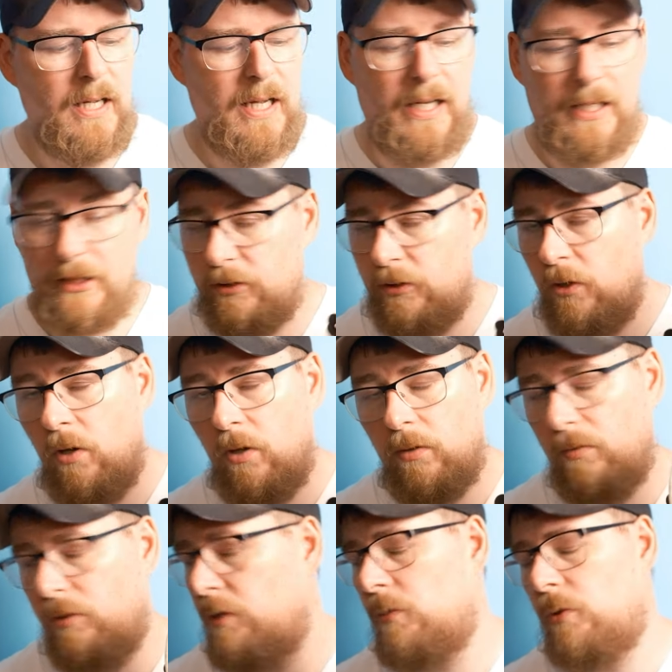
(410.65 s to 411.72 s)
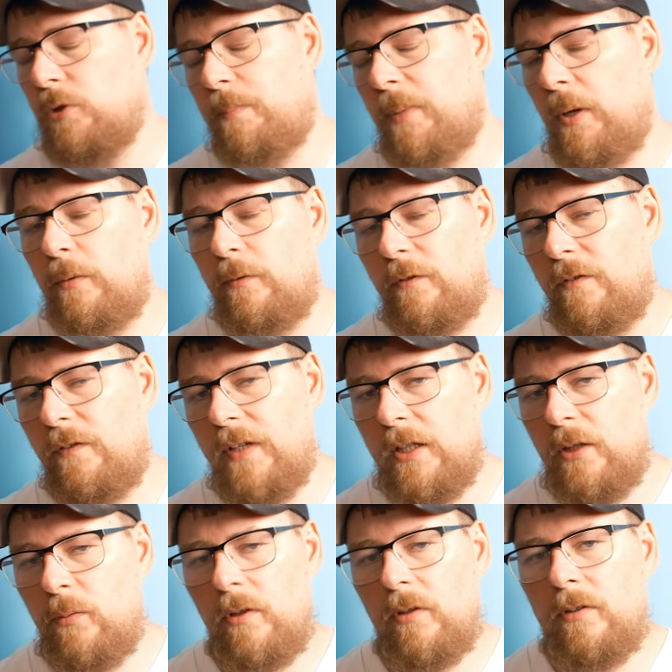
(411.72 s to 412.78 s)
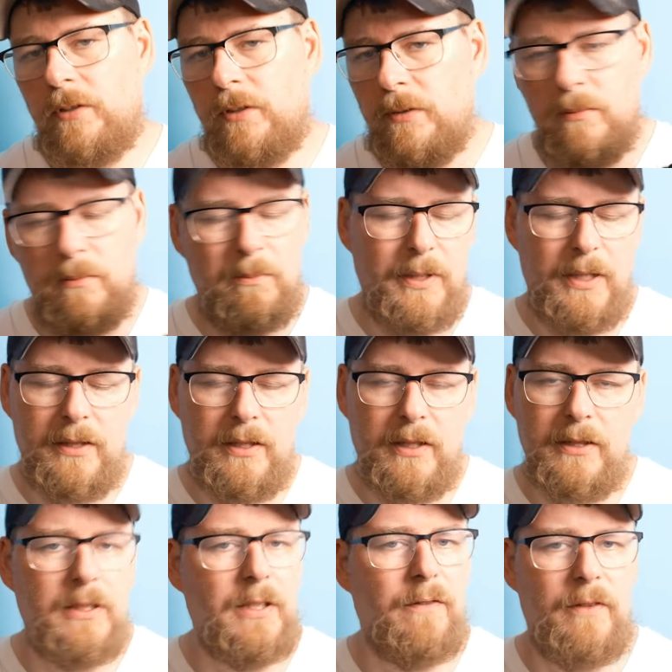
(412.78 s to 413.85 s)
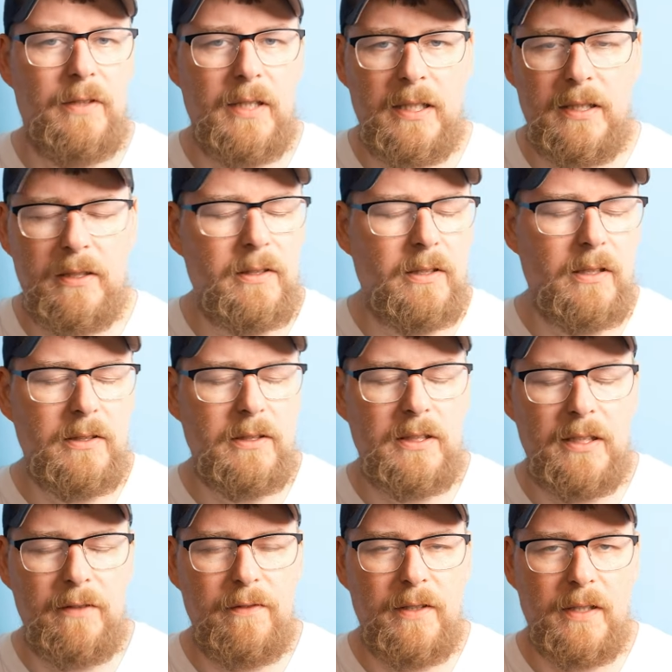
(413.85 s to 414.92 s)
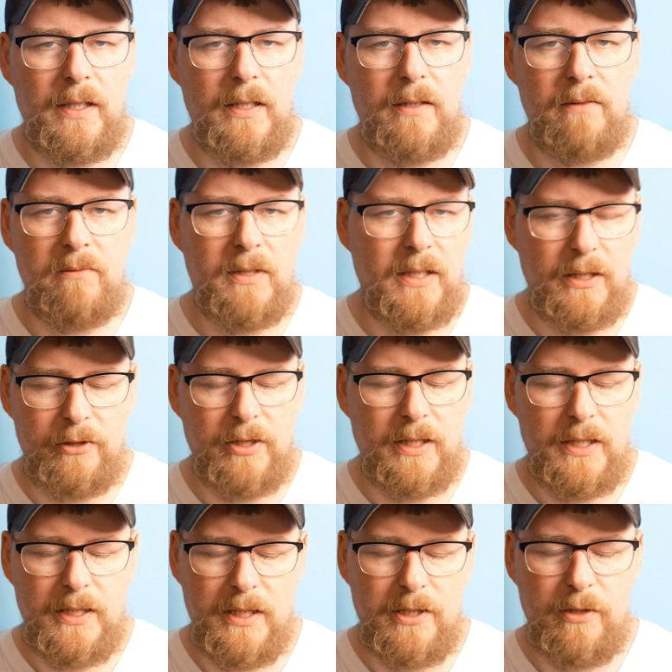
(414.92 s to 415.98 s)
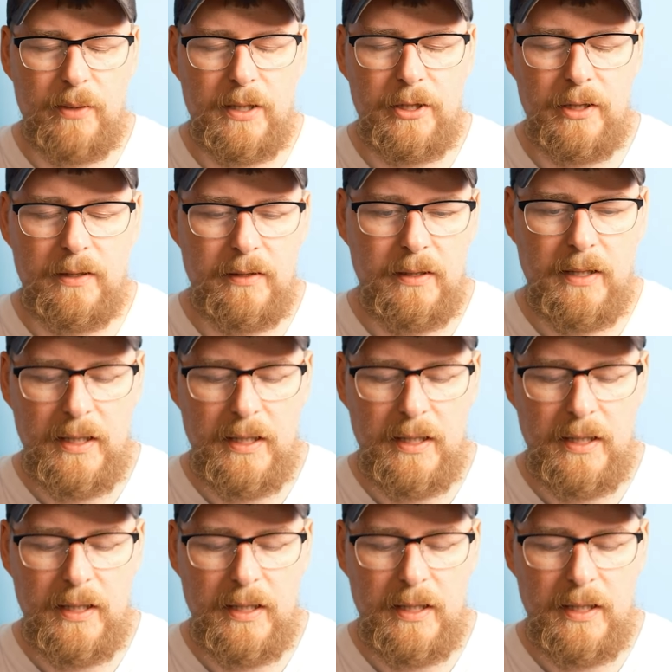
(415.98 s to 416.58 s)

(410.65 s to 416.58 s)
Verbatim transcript: It's not the most powerful thing in the world, but it does if you're in a tricky situation.